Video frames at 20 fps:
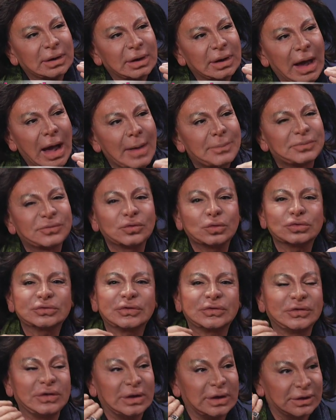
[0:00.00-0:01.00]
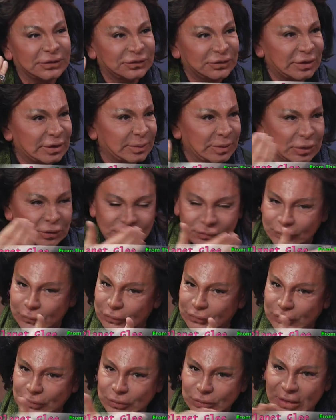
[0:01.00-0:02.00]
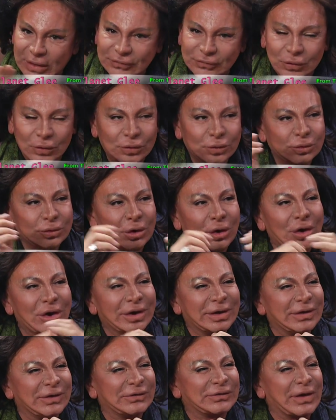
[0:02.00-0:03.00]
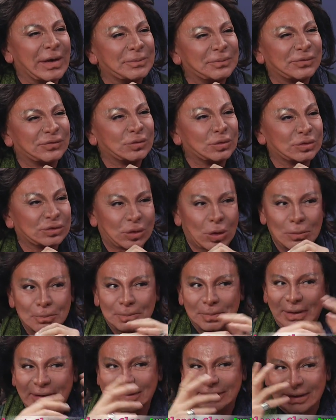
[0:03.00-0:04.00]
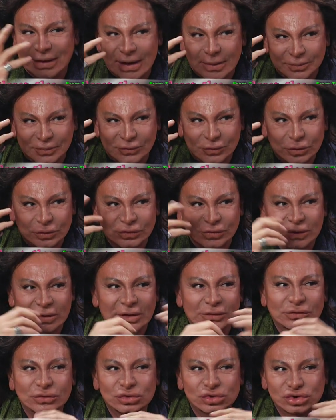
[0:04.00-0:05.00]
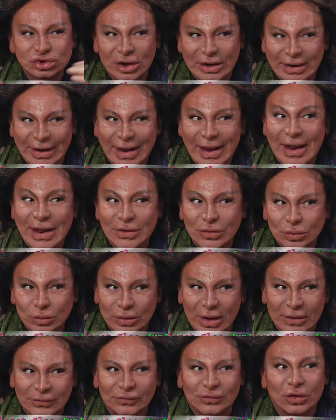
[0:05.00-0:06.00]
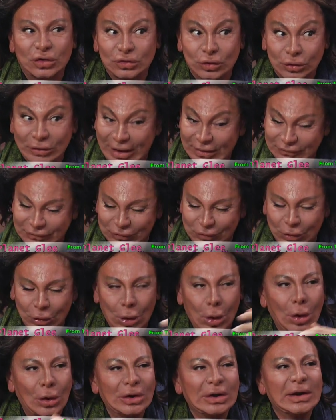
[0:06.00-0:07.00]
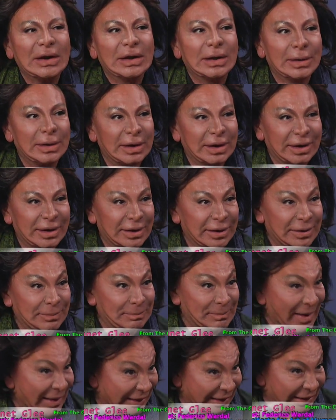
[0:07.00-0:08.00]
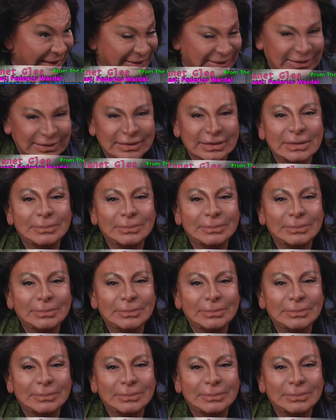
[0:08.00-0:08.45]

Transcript: absurd theater, because of course UNESCO, you know, is absurd, completely absurd theater, Genet, Ionesco, Beckett.